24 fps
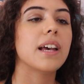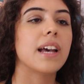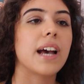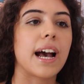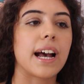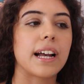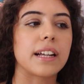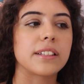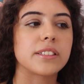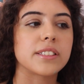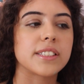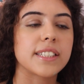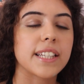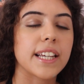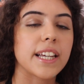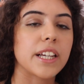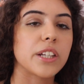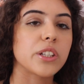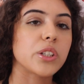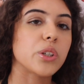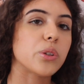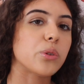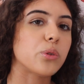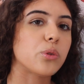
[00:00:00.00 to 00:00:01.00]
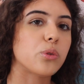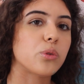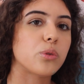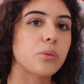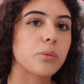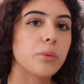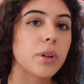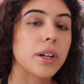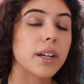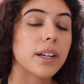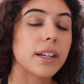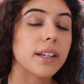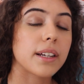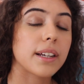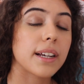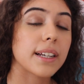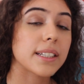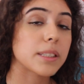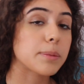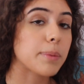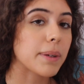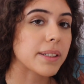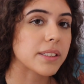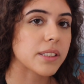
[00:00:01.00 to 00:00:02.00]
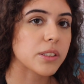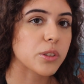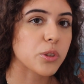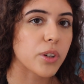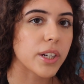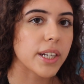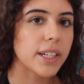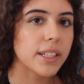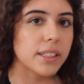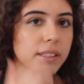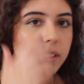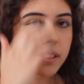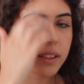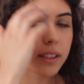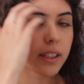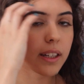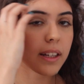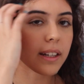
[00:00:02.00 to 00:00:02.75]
and say your expected grade.